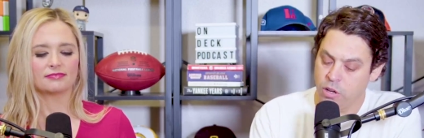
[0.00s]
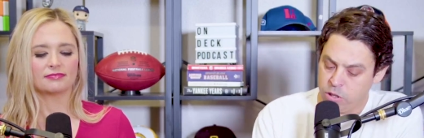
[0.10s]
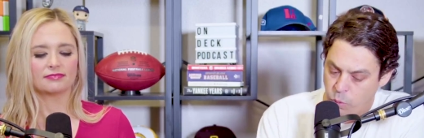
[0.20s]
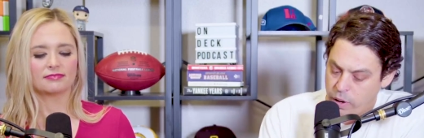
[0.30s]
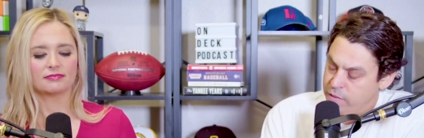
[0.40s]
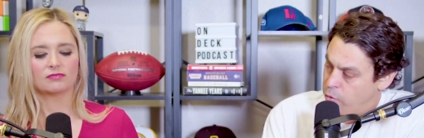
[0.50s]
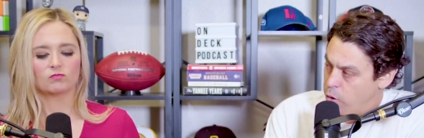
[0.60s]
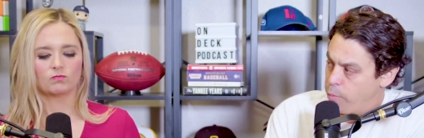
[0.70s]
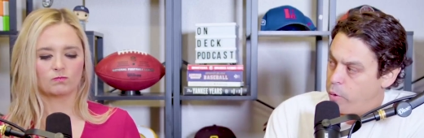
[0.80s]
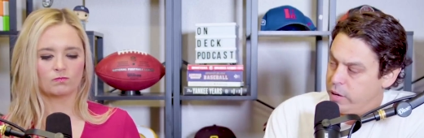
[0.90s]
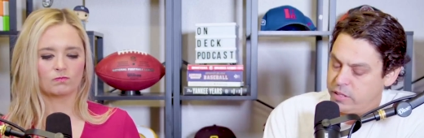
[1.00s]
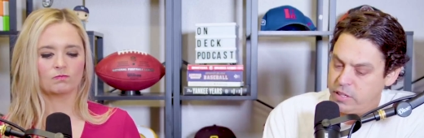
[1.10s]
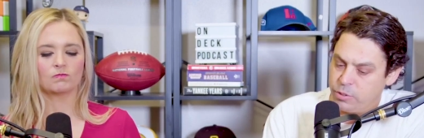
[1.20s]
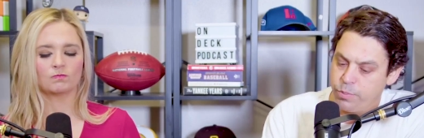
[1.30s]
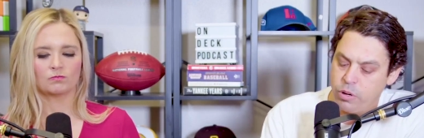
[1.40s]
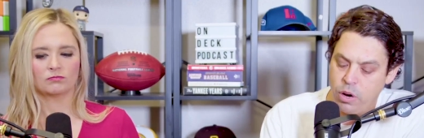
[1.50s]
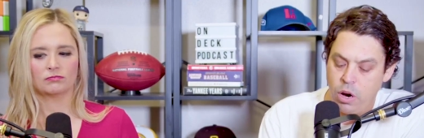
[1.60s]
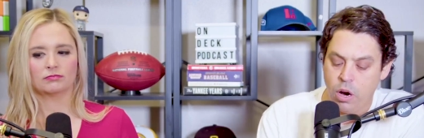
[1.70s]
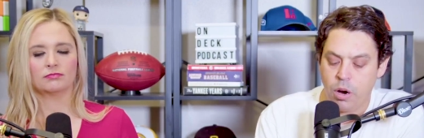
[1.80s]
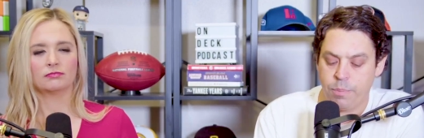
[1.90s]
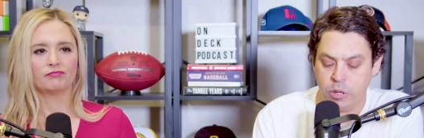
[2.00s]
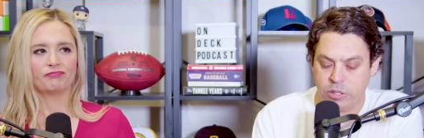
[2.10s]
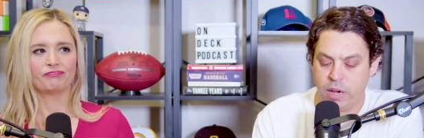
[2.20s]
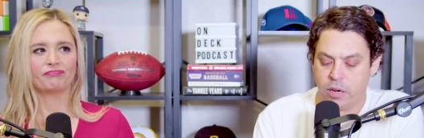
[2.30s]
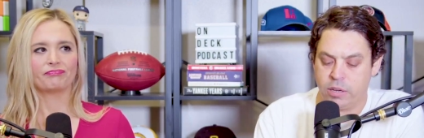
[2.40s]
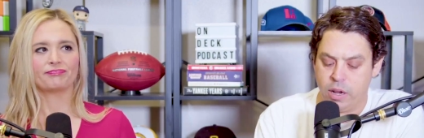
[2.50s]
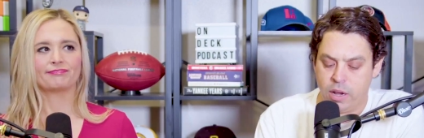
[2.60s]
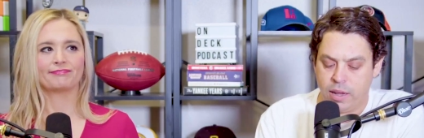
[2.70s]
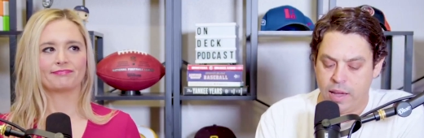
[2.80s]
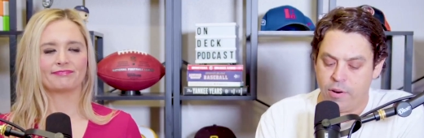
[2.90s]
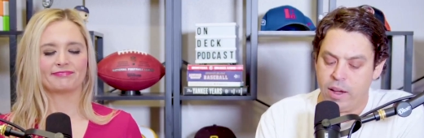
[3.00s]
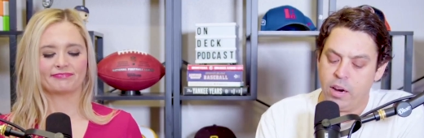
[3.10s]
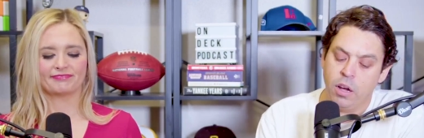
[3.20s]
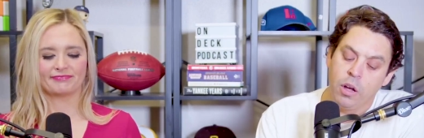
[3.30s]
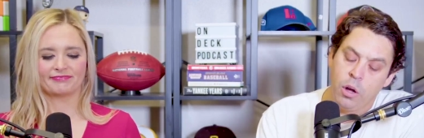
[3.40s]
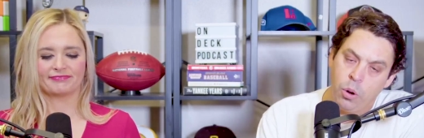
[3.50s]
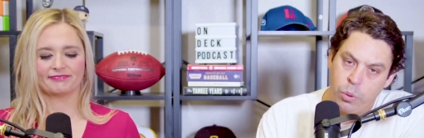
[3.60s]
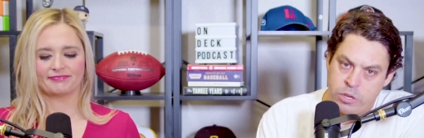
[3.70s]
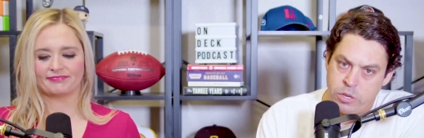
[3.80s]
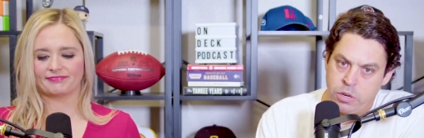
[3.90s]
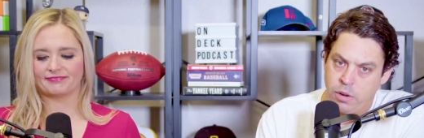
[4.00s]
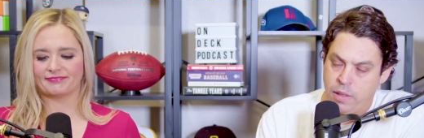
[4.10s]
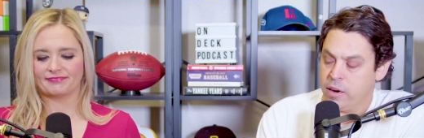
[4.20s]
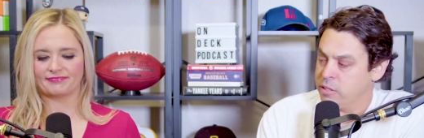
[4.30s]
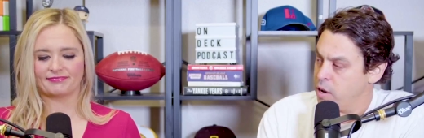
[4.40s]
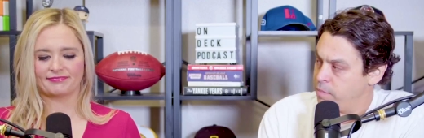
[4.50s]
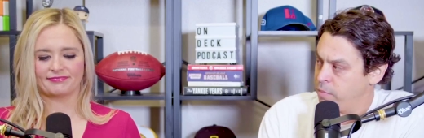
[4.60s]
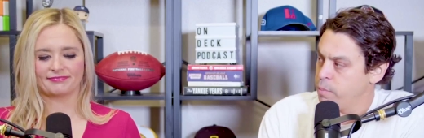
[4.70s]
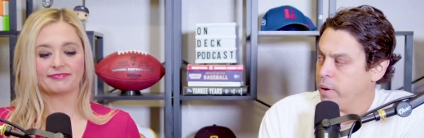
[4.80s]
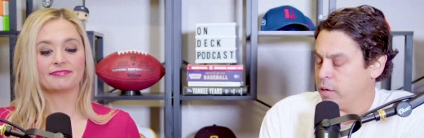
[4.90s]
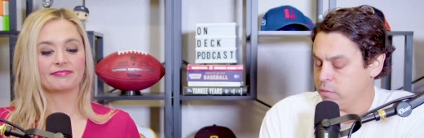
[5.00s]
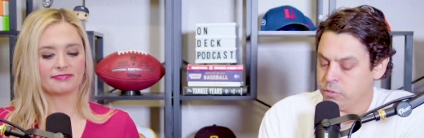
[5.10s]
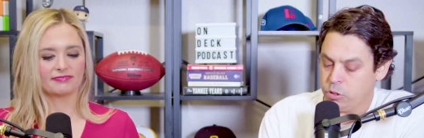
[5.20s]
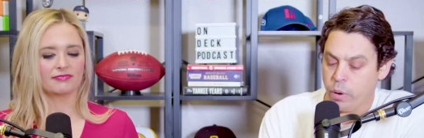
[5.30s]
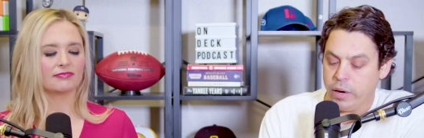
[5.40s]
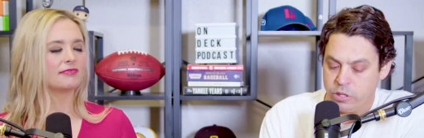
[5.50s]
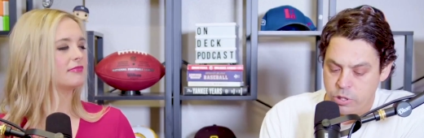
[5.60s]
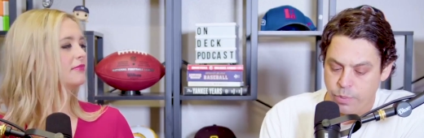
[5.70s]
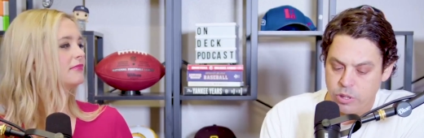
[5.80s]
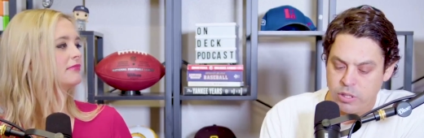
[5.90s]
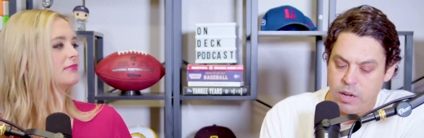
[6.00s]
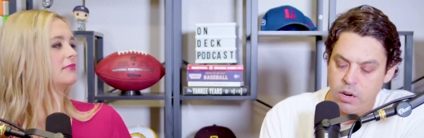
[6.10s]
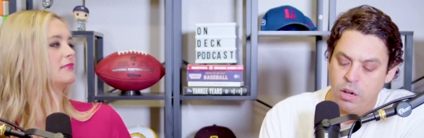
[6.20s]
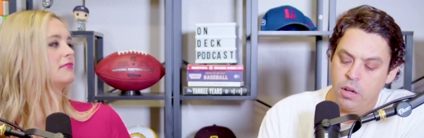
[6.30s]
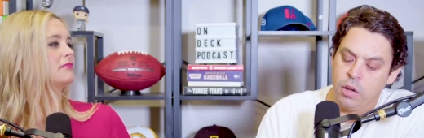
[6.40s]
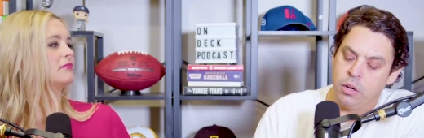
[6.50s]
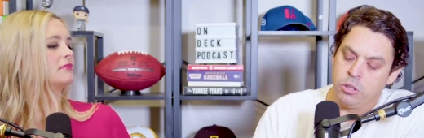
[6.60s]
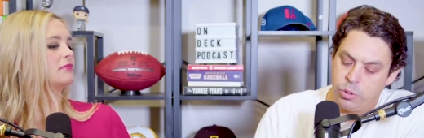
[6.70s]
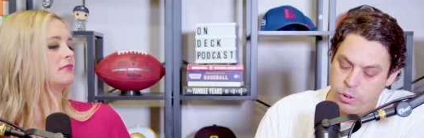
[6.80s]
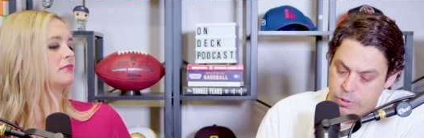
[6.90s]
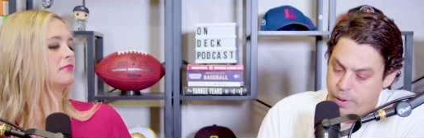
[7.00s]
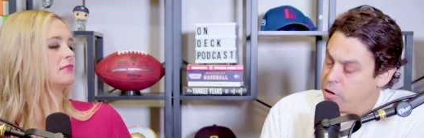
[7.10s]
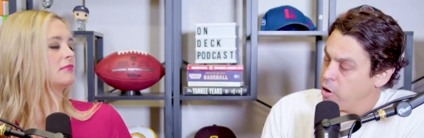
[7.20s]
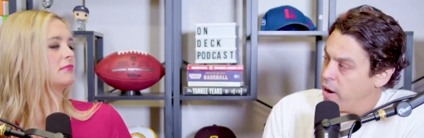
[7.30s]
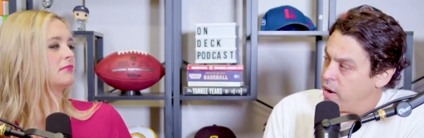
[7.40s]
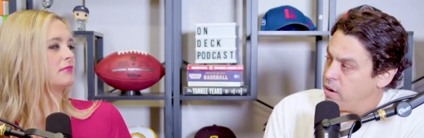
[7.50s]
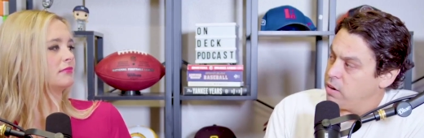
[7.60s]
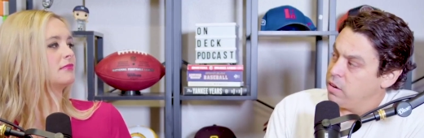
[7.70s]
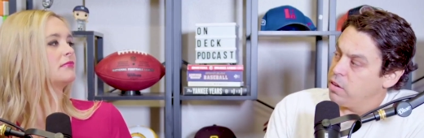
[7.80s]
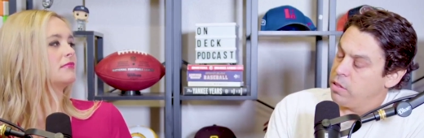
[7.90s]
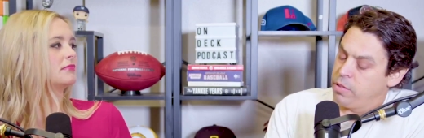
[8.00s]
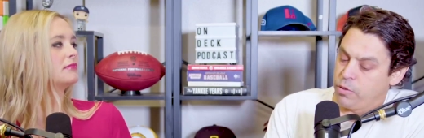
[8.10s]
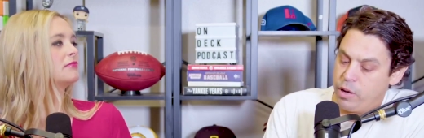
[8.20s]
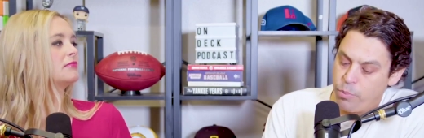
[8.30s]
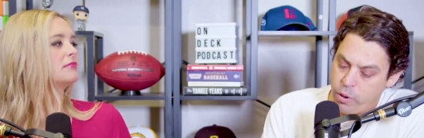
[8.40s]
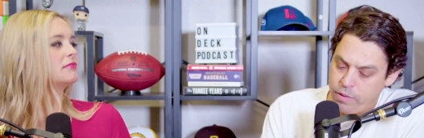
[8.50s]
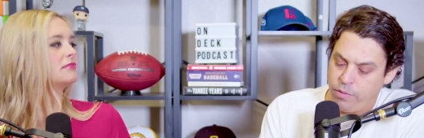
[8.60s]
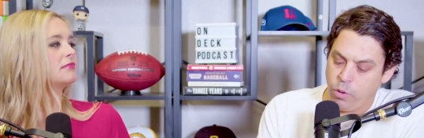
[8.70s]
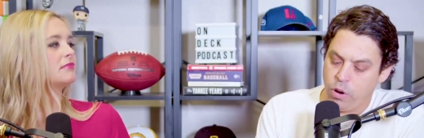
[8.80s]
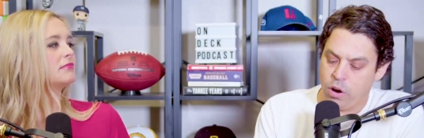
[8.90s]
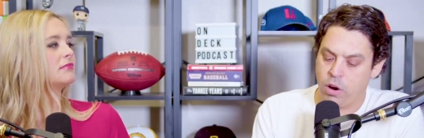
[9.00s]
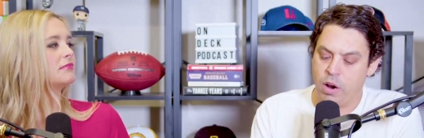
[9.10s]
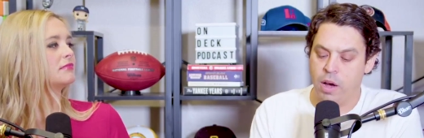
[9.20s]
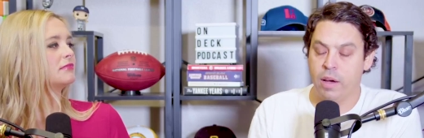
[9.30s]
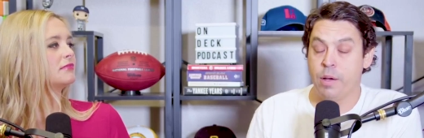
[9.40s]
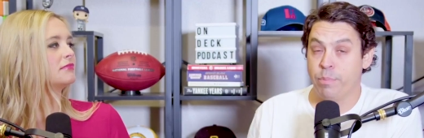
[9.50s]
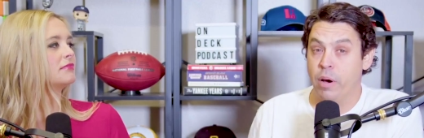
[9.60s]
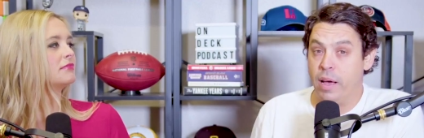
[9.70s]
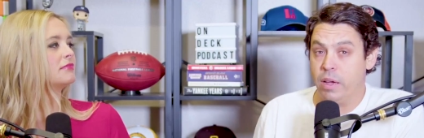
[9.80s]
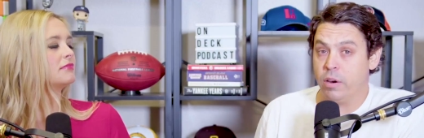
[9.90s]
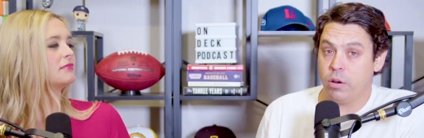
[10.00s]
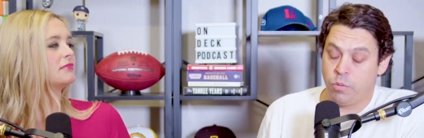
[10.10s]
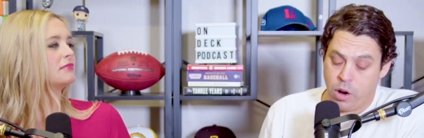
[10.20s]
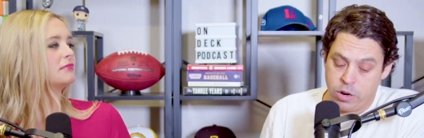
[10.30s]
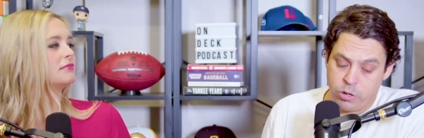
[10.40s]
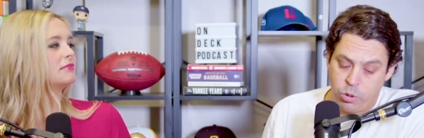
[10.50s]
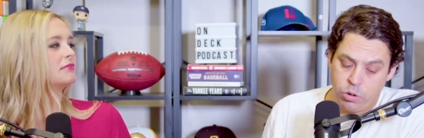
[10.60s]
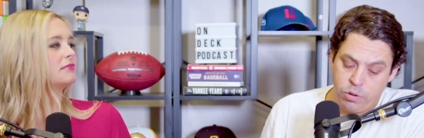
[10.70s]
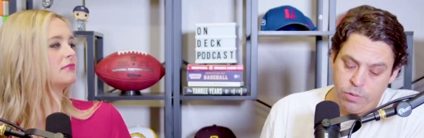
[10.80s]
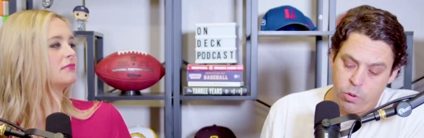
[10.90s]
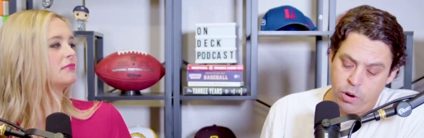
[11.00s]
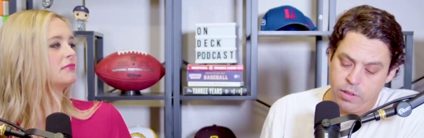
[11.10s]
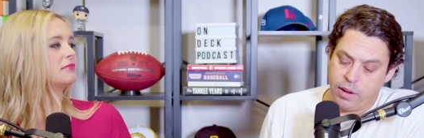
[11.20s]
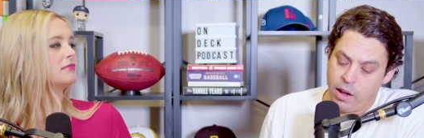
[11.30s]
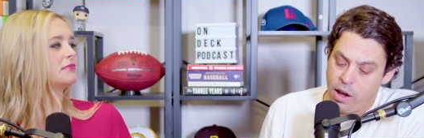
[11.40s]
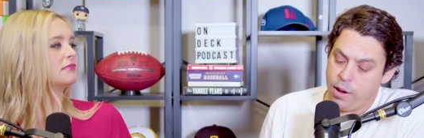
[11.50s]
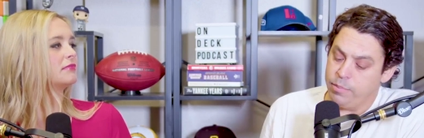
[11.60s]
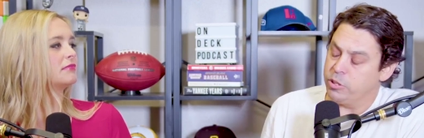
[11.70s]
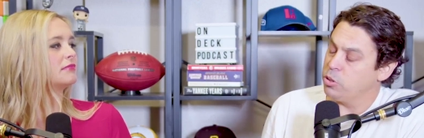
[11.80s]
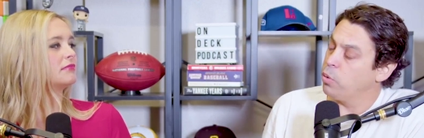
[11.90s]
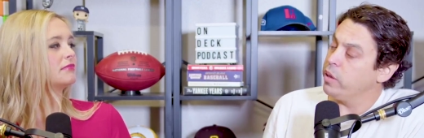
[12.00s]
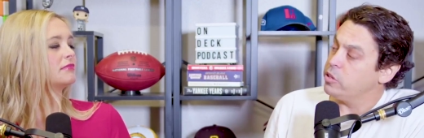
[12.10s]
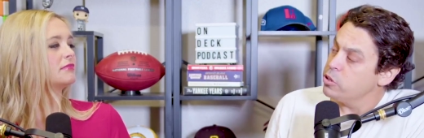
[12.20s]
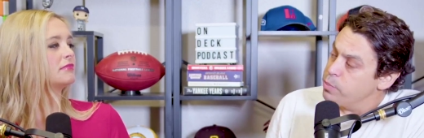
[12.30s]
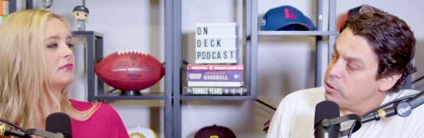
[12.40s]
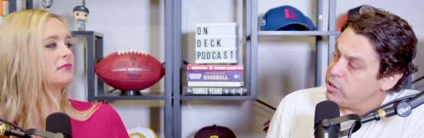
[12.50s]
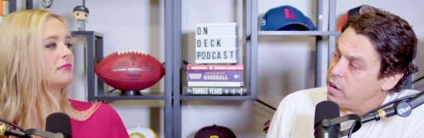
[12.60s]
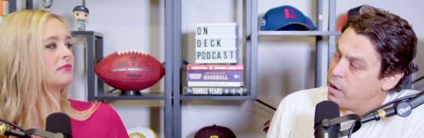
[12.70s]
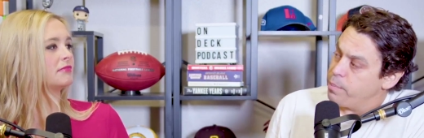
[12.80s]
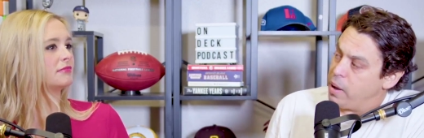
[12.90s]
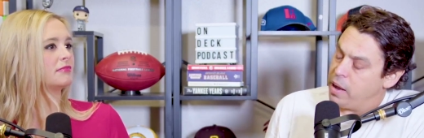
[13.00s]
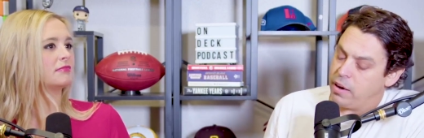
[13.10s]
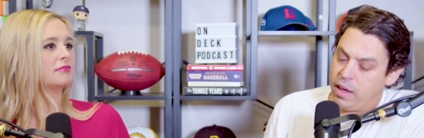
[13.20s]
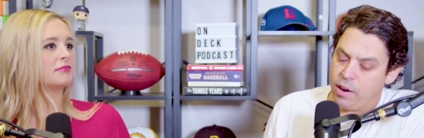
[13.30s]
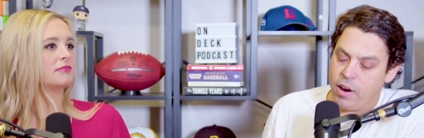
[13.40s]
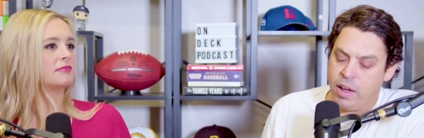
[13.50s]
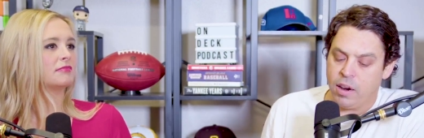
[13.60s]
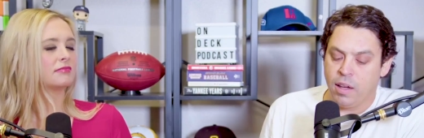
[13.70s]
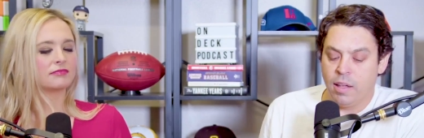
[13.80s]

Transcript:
Speaker 1: 24.6% er, uh, K rate, which that is up from like 22%. So he's been great. 3.4 uh, implied run total for the Cubs, 22% combined K rate.